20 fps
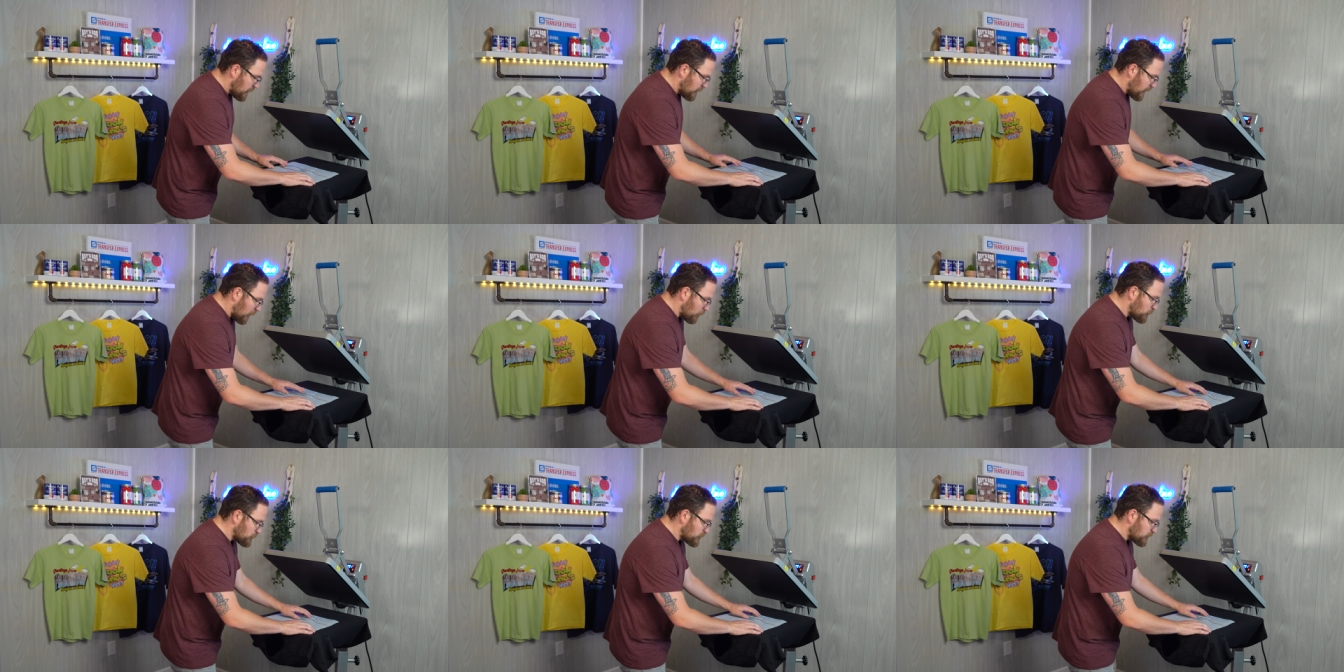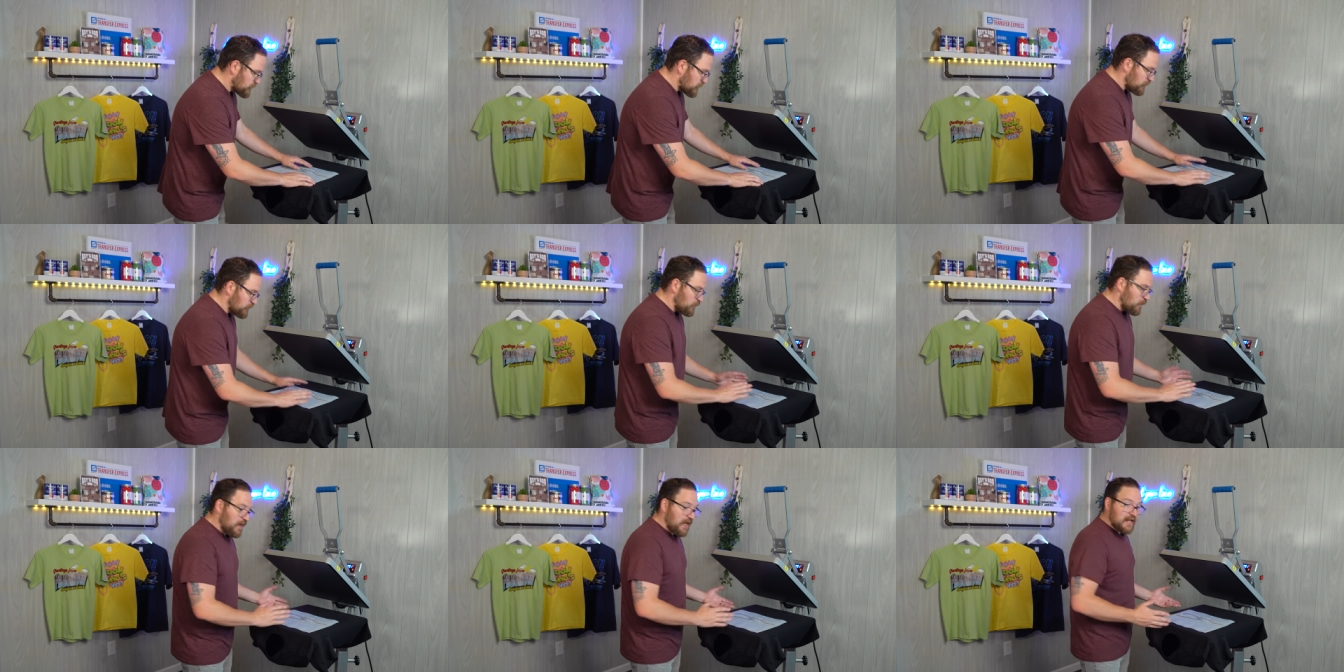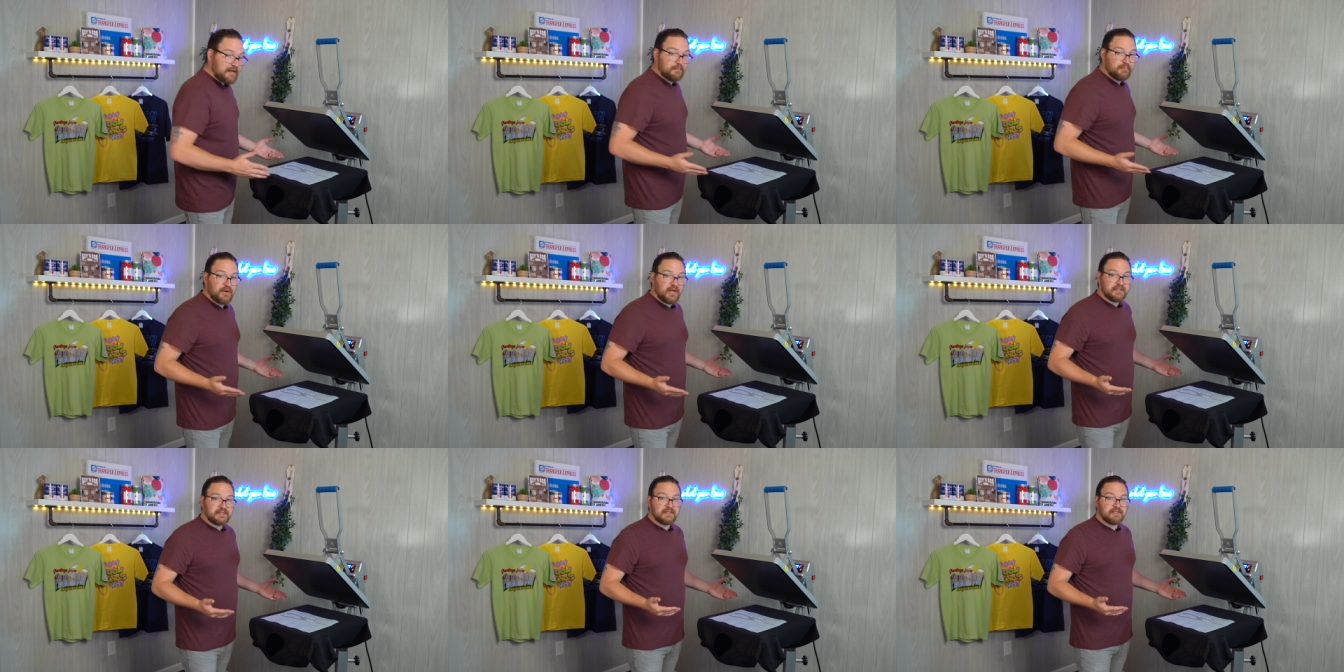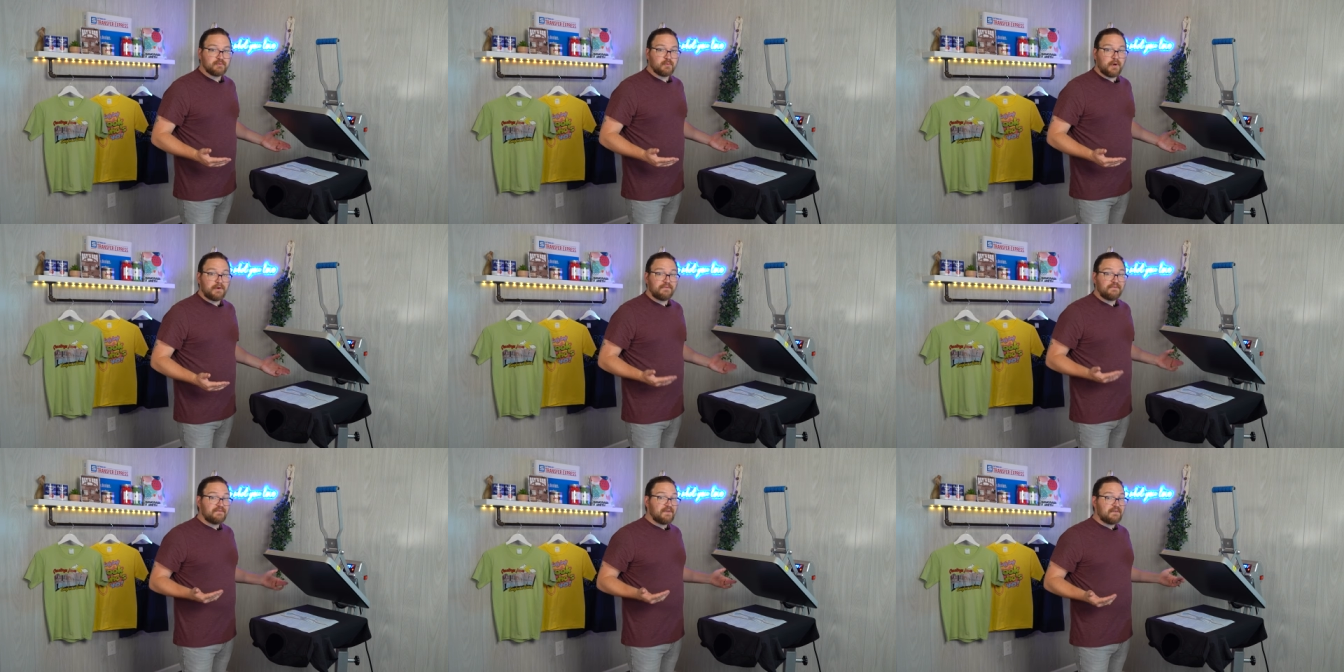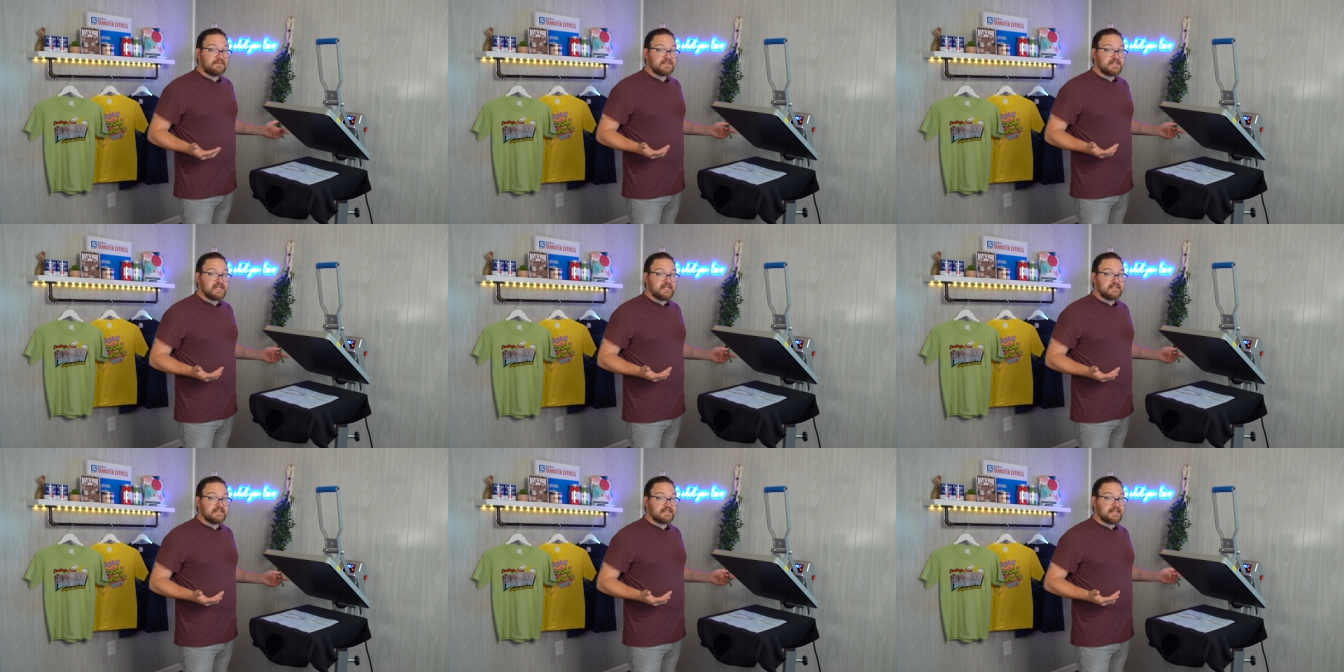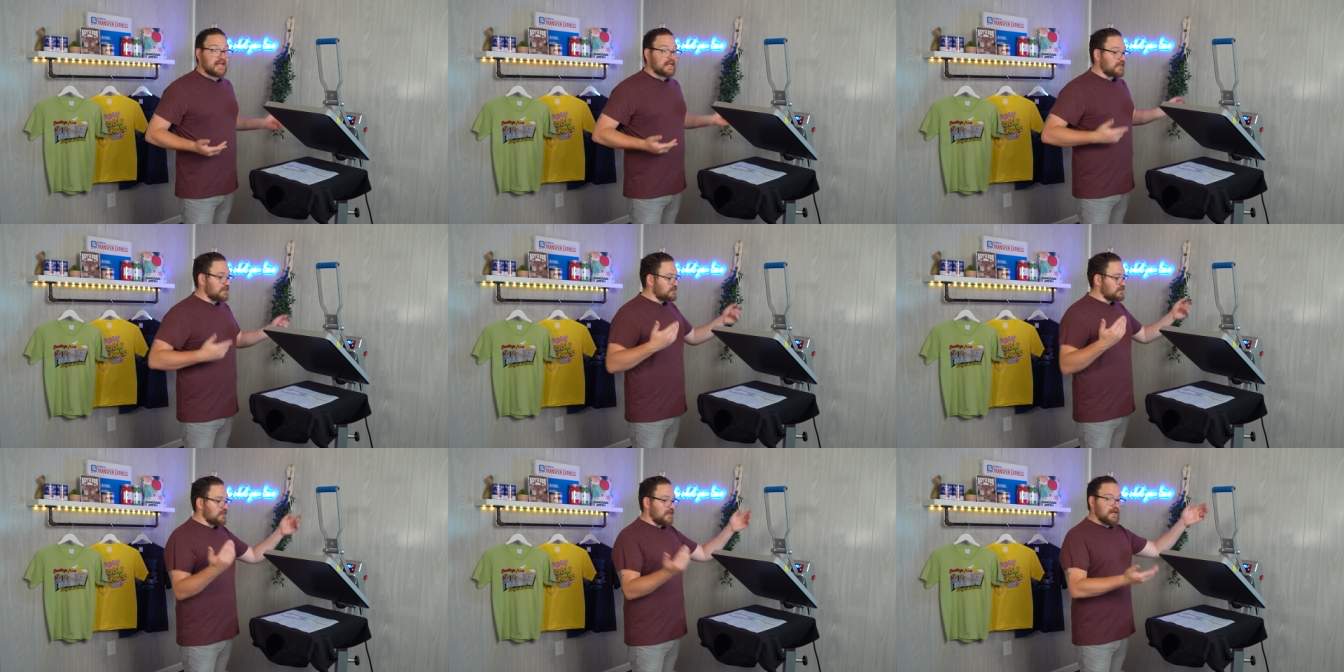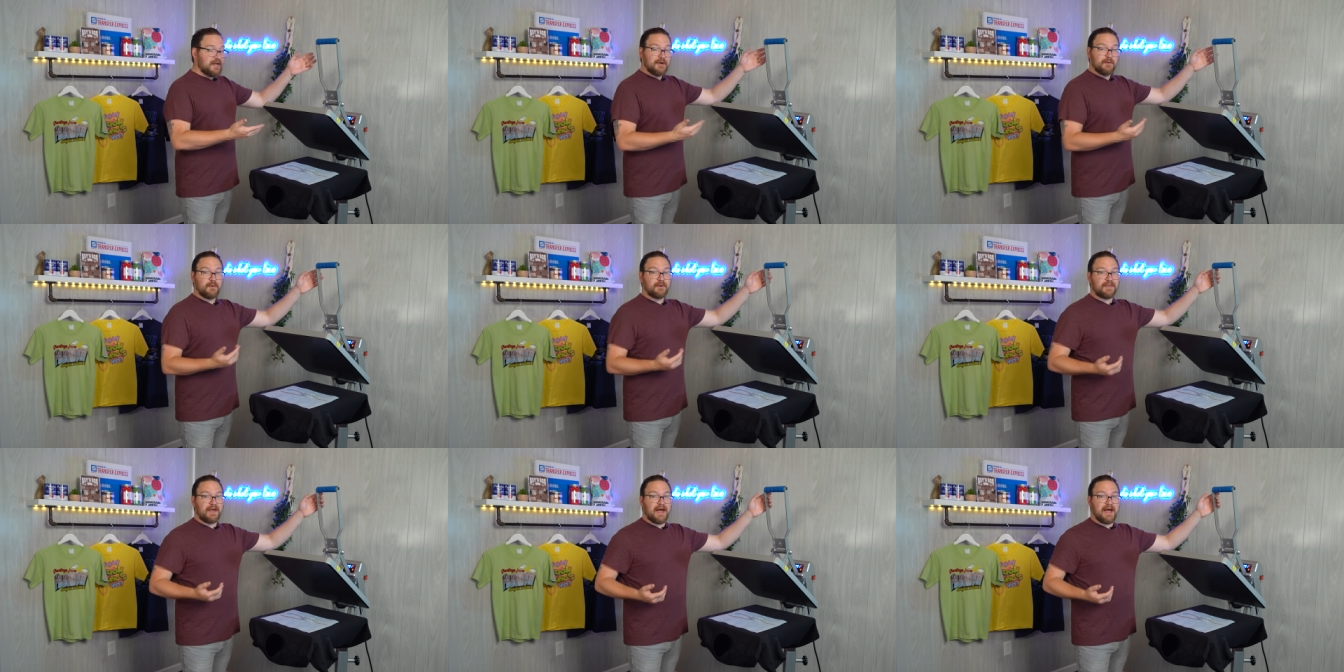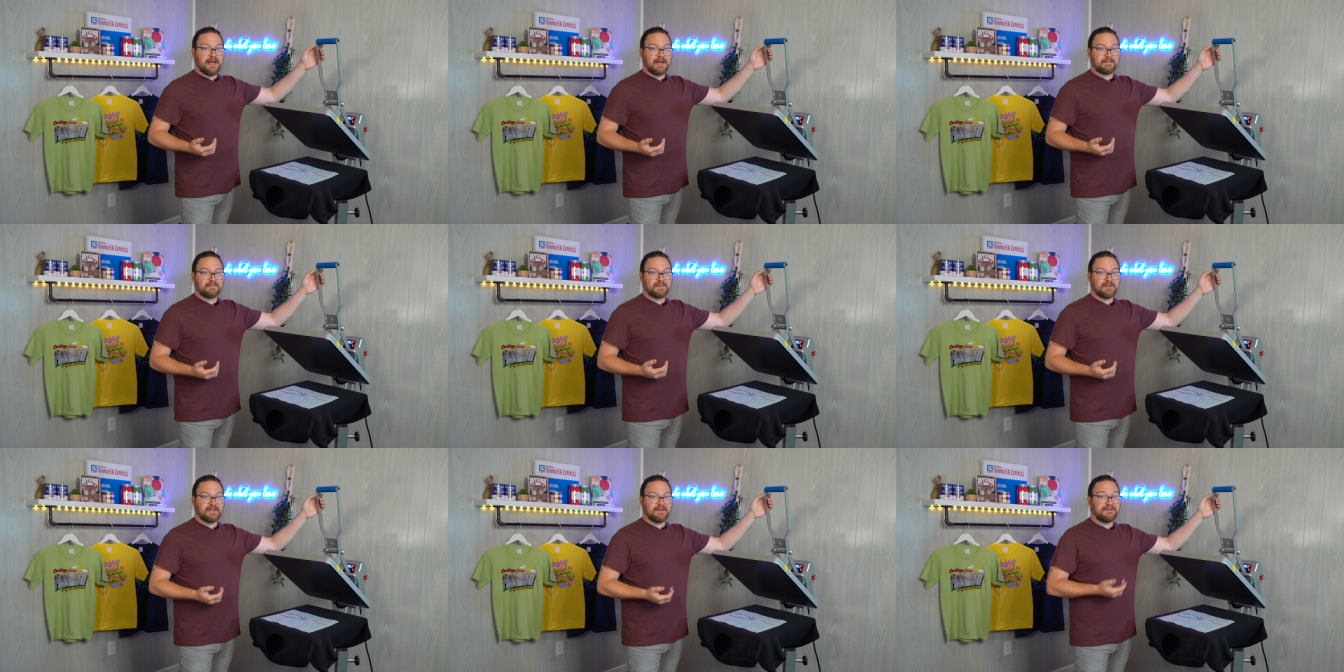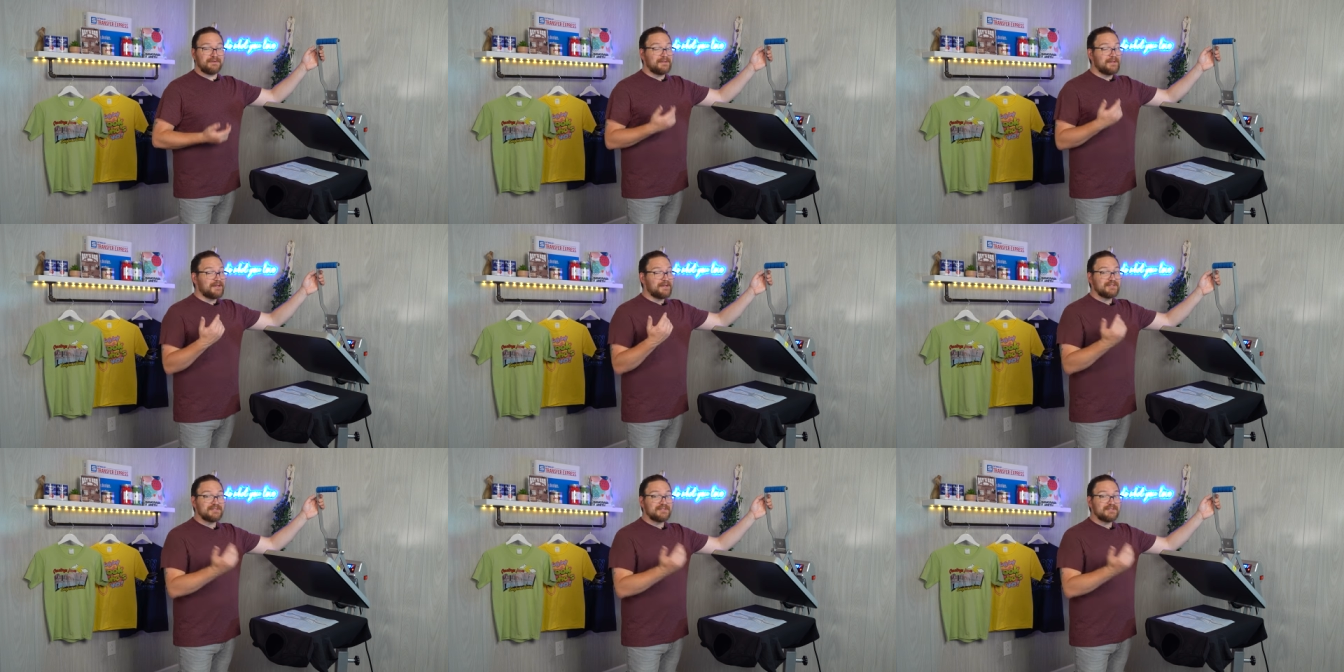Now we're just gonna go ahead and press this one 15 seconds with a hot peel.